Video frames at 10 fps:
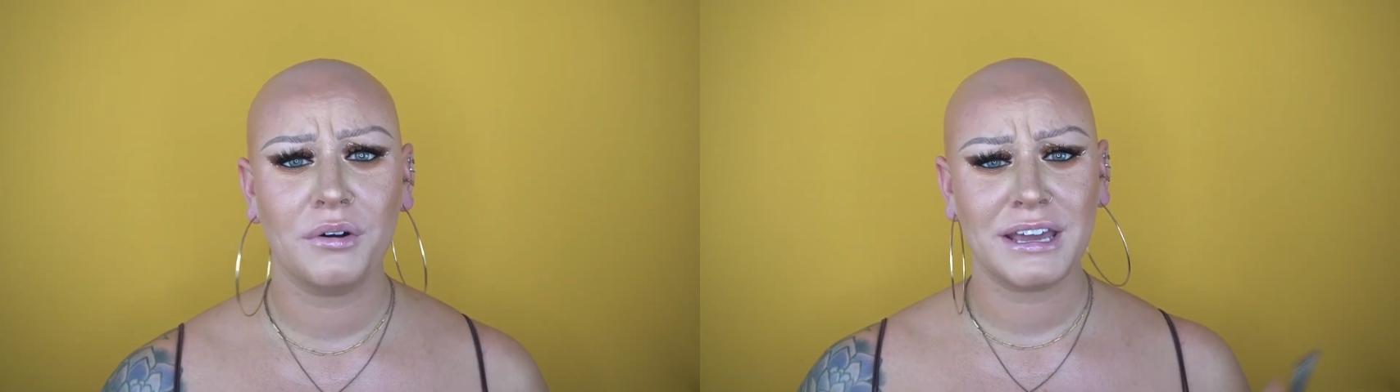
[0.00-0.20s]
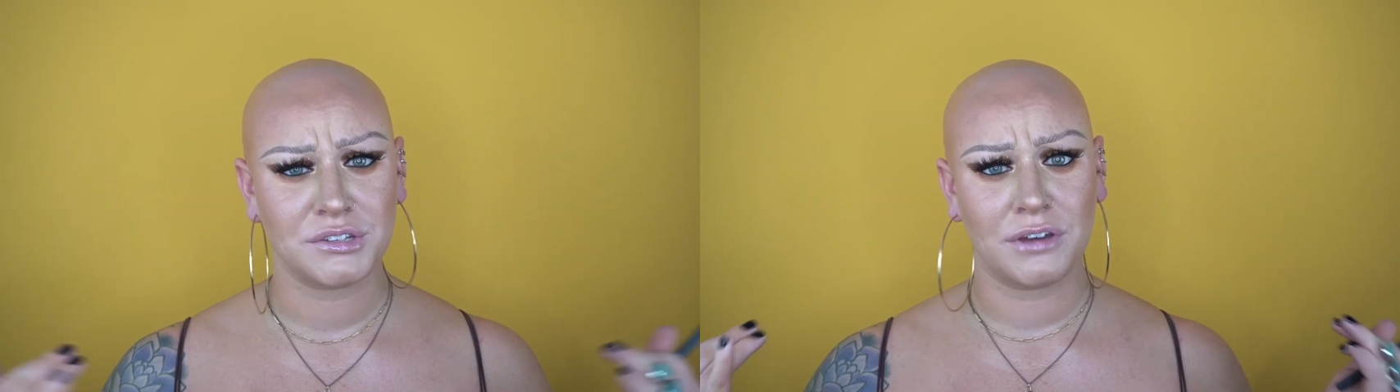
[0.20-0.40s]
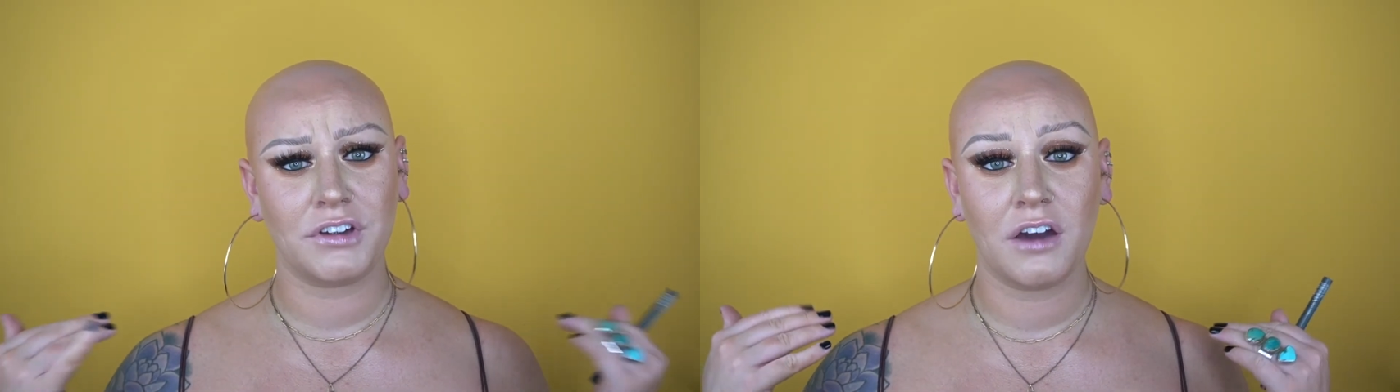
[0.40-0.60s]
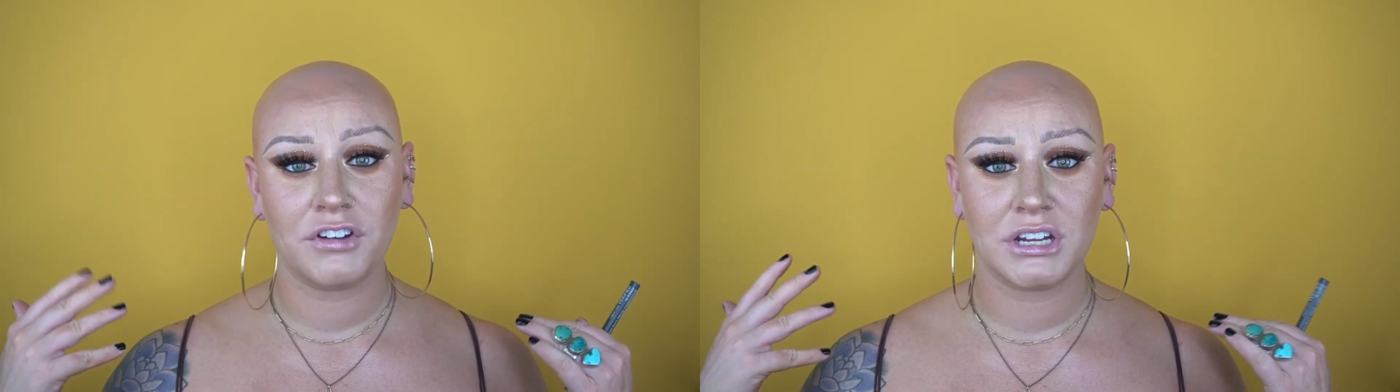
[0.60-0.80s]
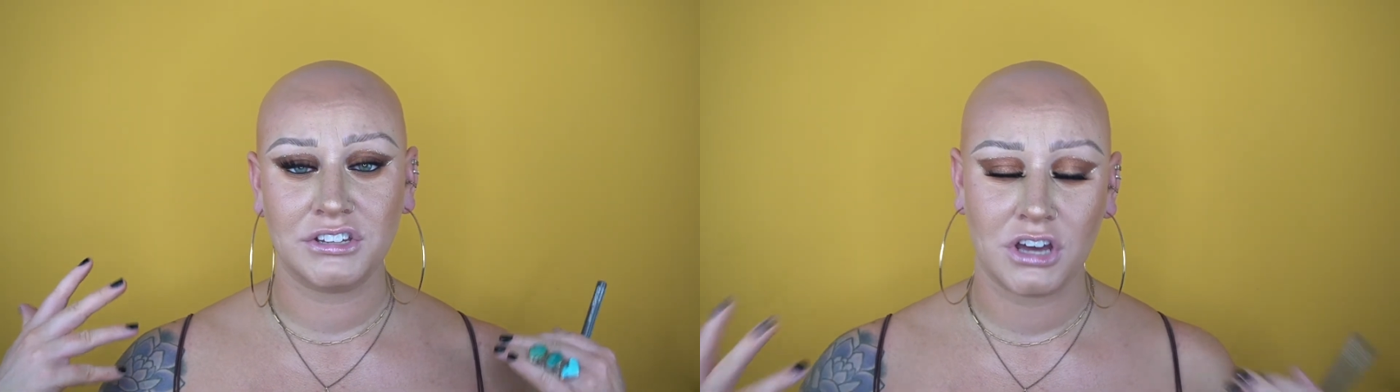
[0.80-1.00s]
Okay, so I've
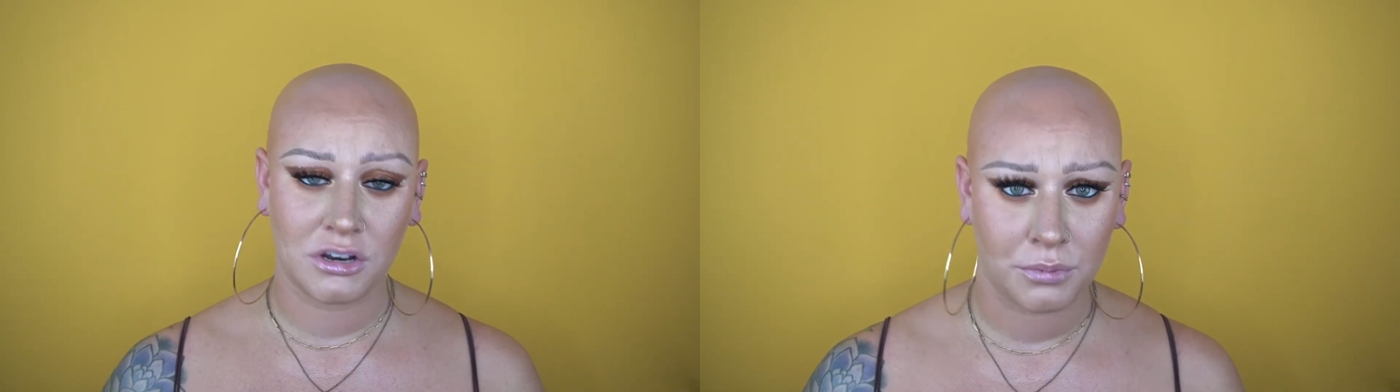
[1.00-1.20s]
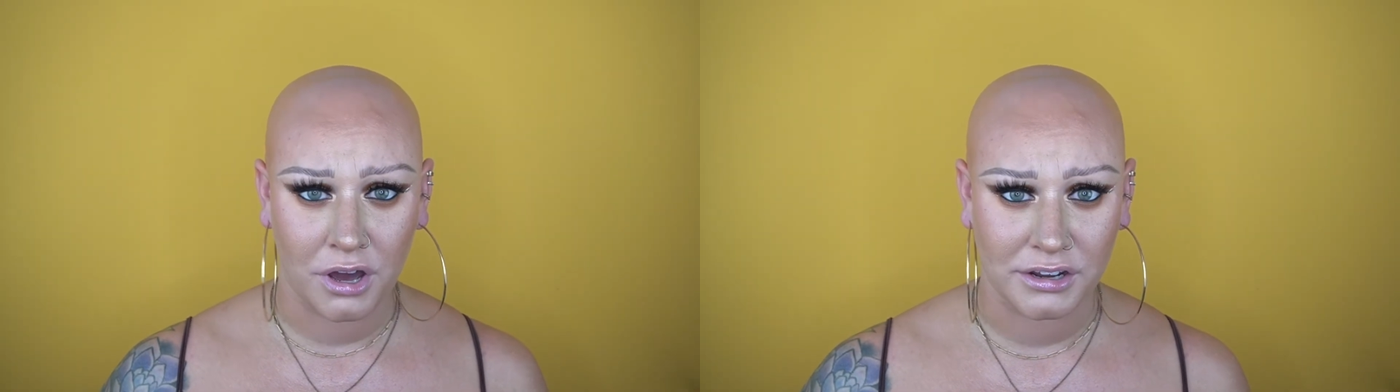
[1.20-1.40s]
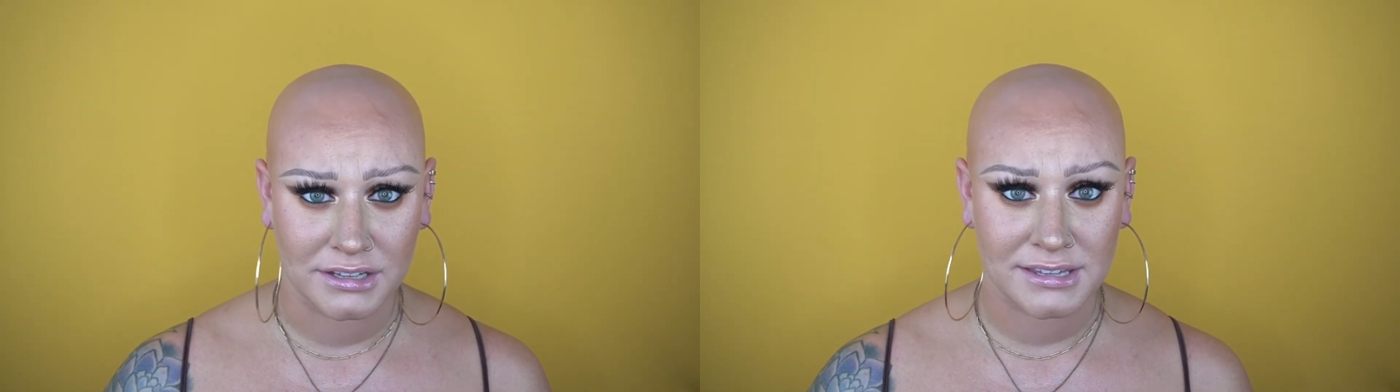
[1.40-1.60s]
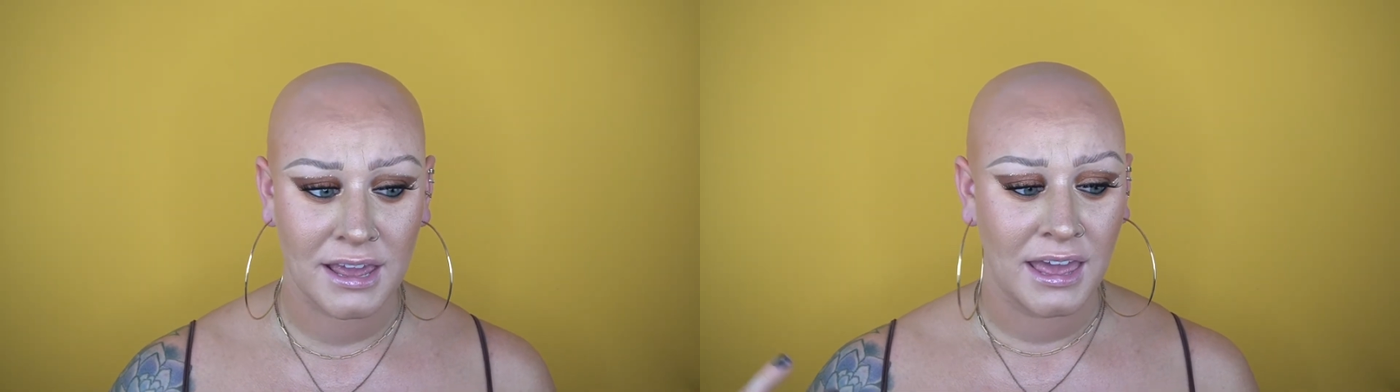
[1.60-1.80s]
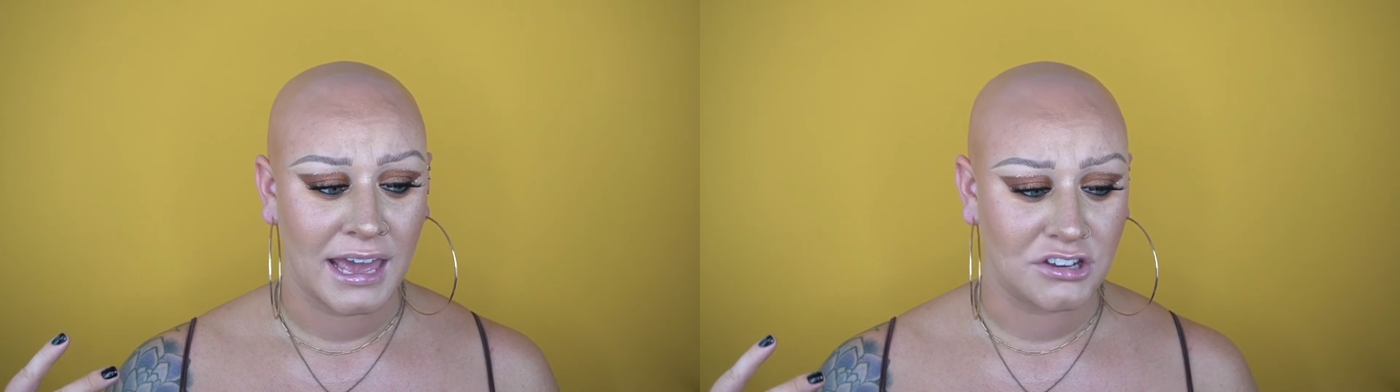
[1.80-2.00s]
covered a ton of products,
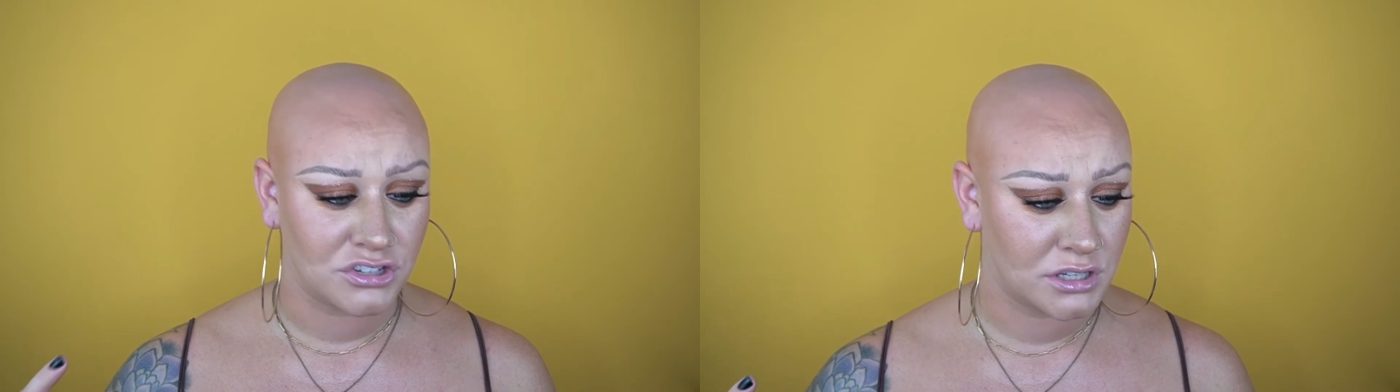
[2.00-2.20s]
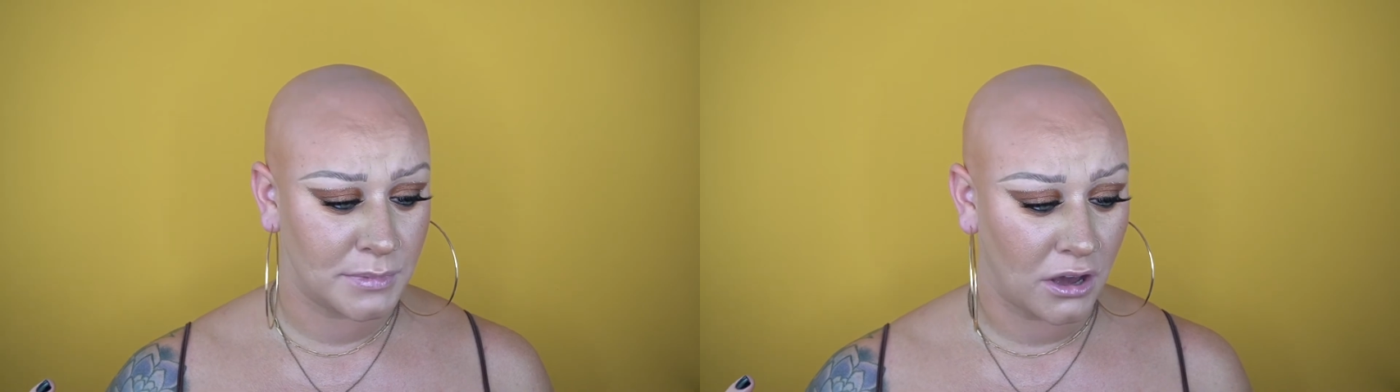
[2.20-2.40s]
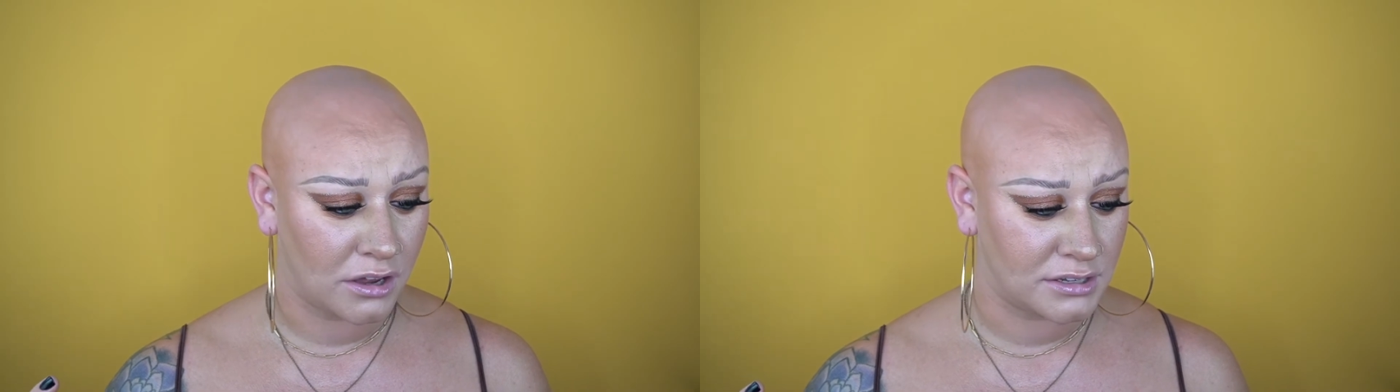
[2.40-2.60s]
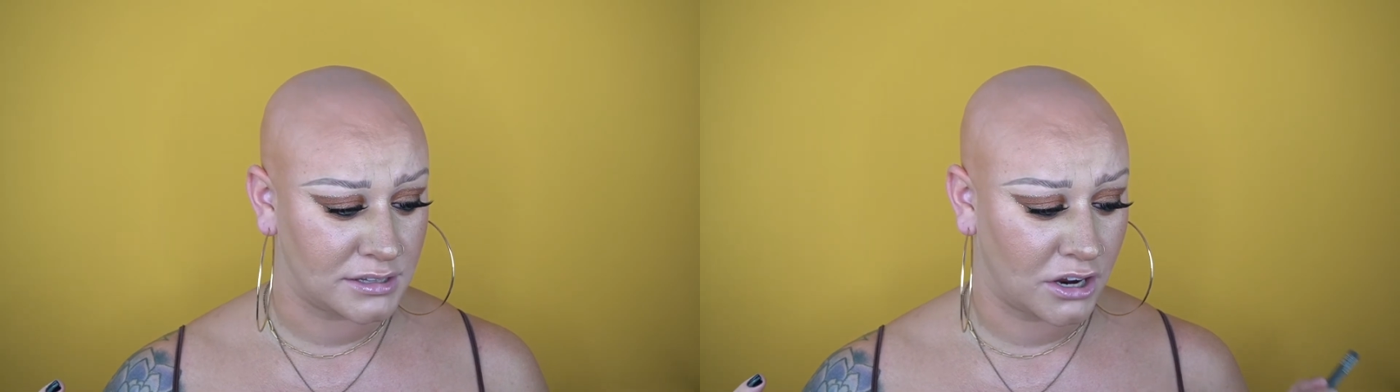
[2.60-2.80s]
and just to be honest,